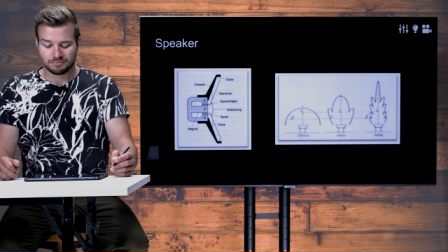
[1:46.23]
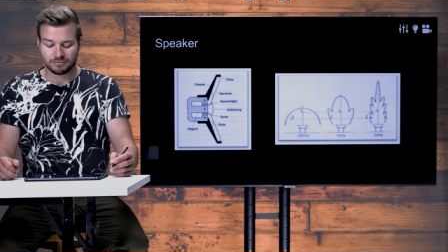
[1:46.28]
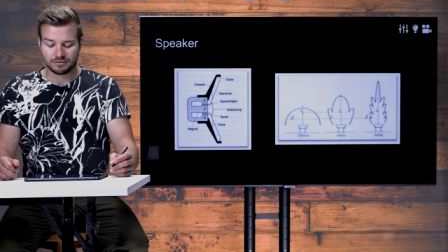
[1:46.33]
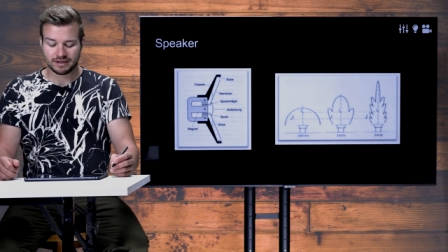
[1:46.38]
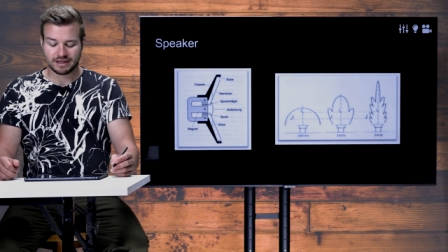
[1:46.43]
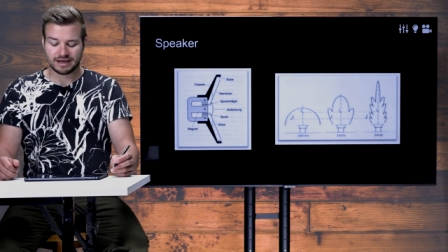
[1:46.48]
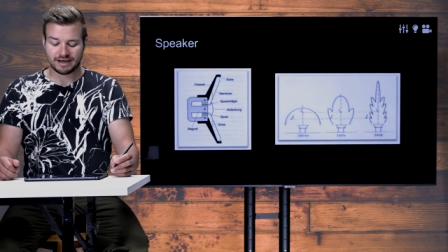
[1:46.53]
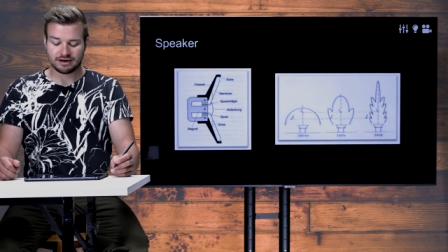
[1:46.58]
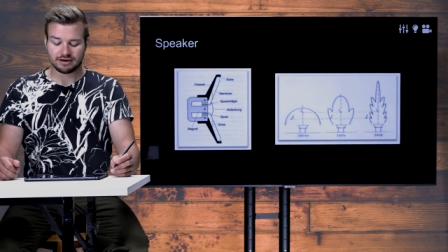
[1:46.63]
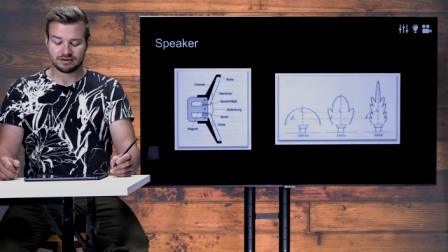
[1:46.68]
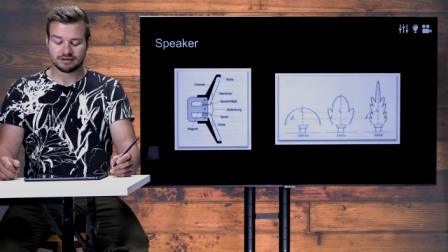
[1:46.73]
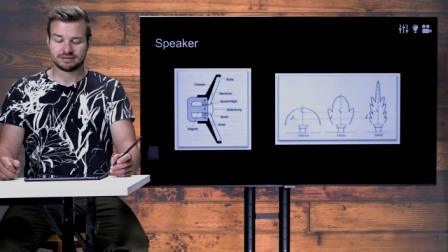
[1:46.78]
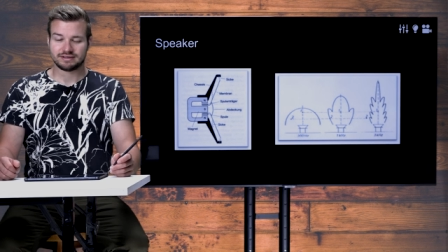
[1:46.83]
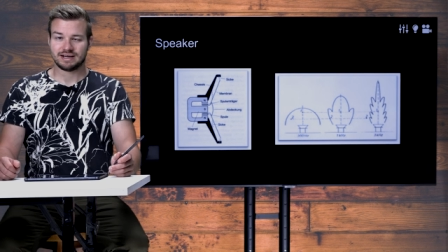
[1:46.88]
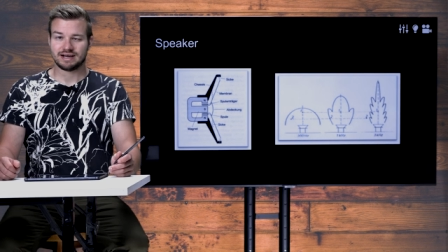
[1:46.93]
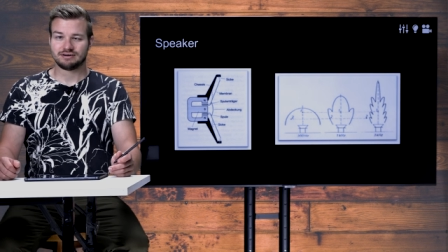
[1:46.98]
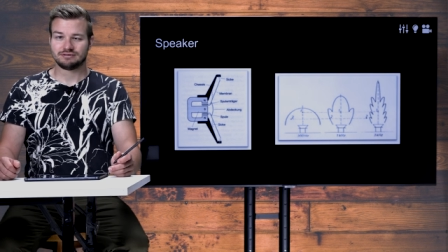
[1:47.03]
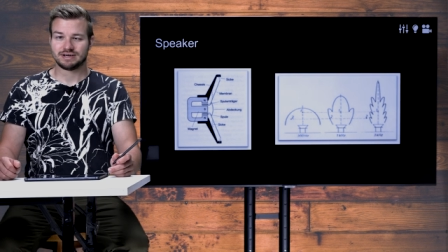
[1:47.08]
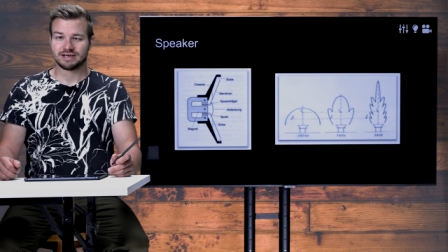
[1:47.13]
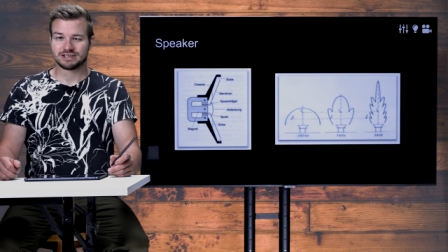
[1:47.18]
their
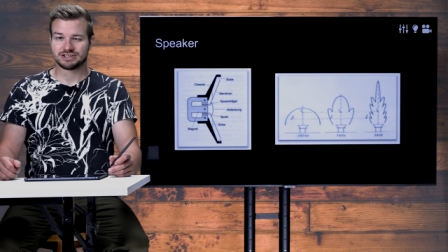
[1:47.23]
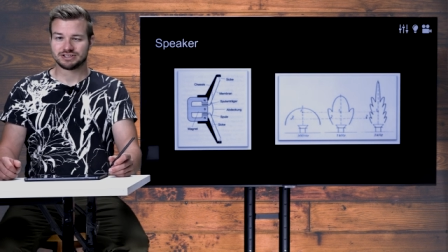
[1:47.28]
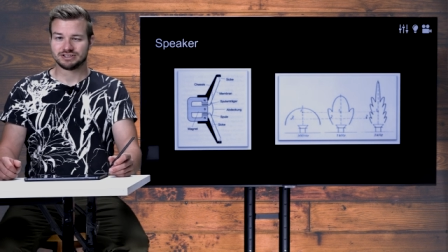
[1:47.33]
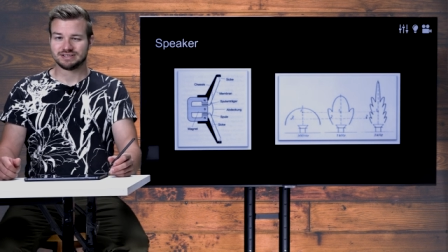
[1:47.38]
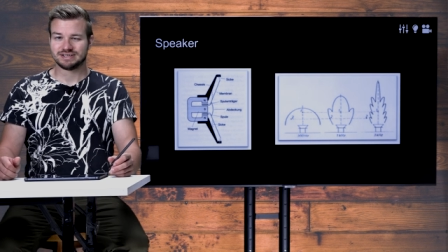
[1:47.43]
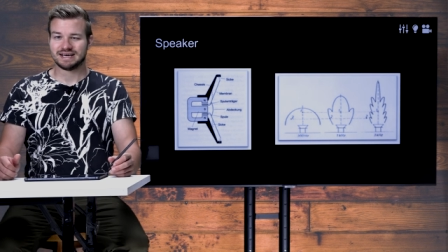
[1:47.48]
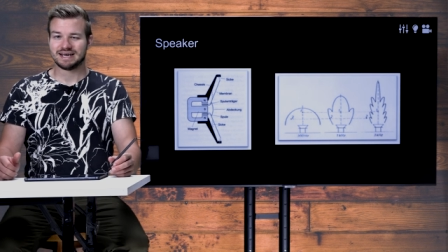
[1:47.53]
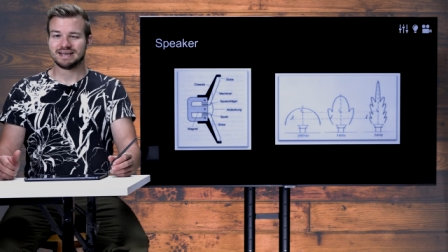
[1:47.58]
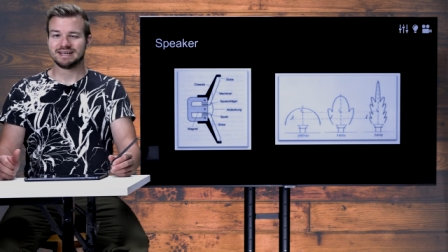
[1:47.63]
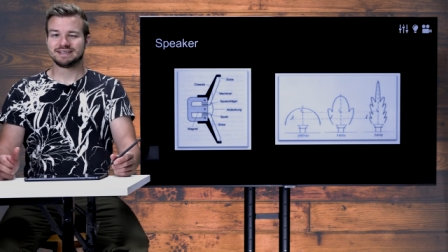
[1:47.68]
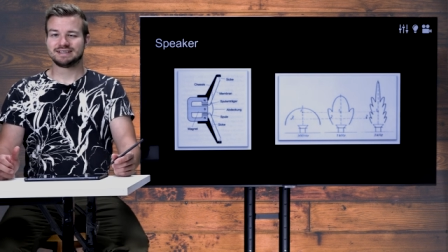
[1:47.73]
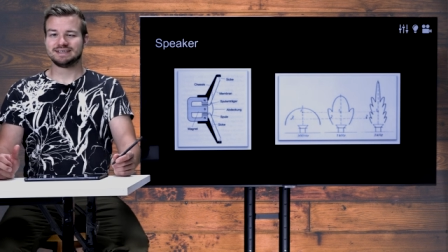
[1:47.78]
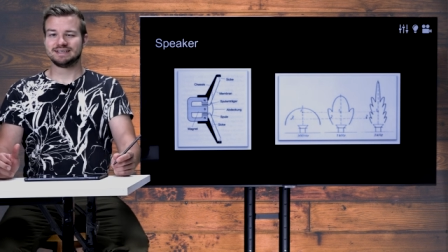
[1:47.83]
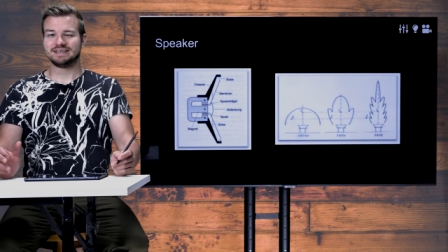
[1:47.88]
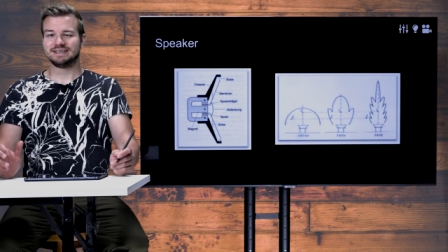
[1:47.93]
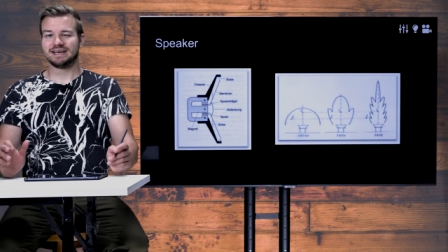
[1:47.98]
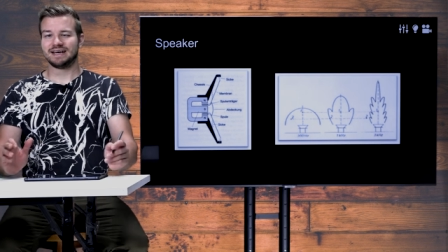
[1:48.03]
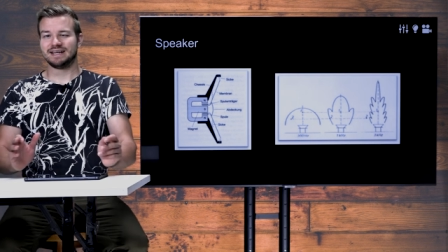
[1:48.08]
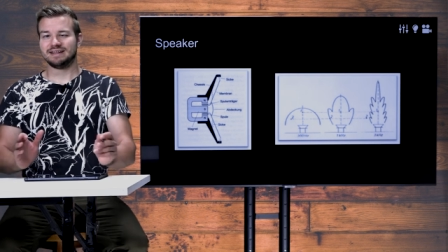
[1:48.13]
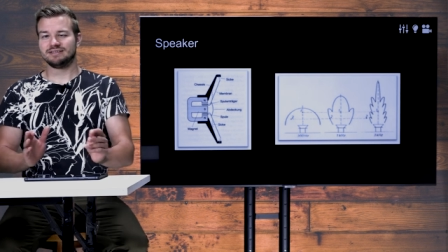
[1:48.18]

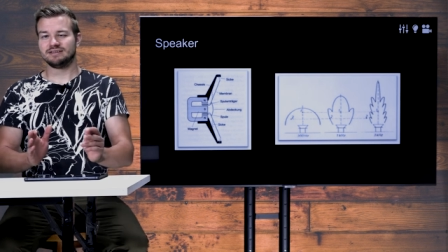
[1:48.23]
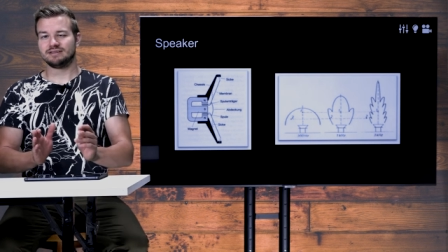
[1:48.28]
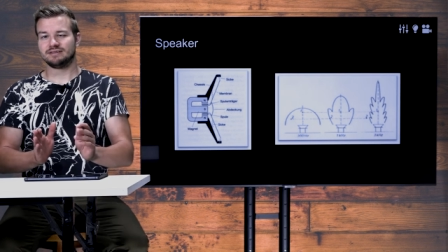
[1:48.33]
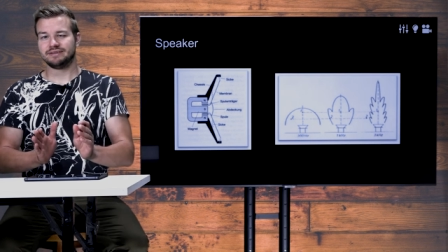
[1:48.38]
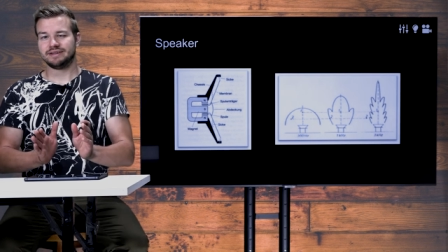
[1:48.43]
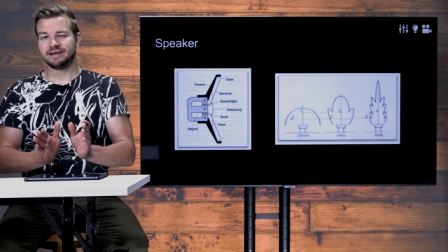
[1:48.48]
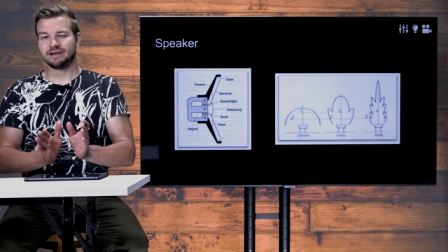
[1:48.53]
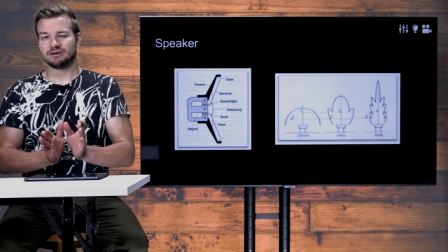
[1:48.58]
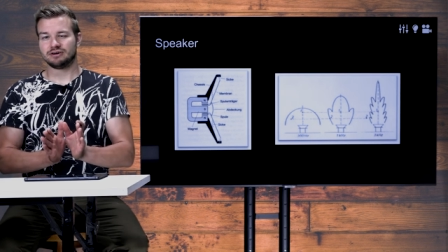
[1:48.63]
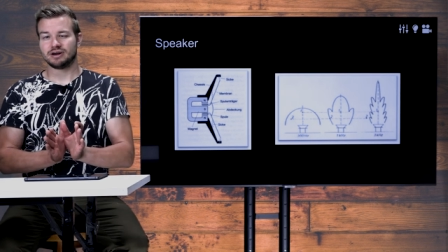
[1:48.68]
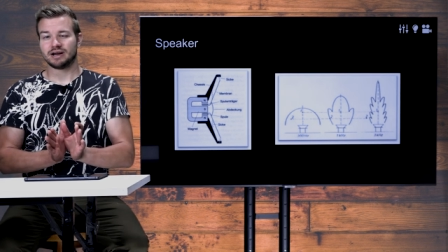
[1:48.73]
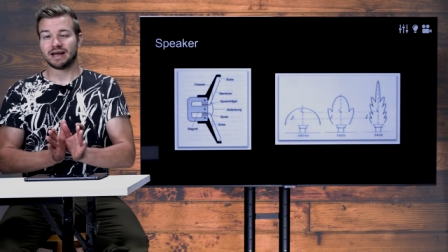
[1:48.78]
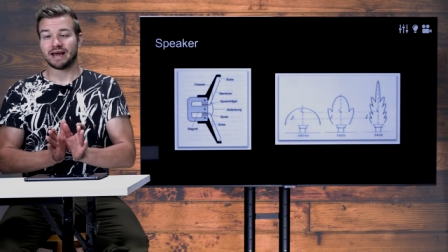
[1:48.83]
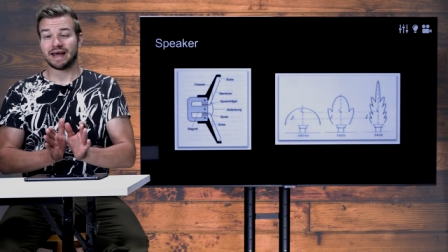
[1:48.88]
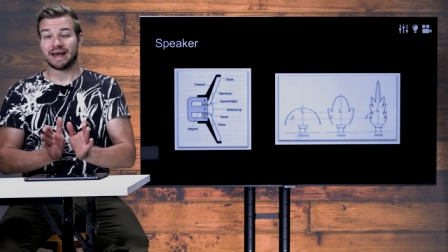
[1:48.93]
directionality and their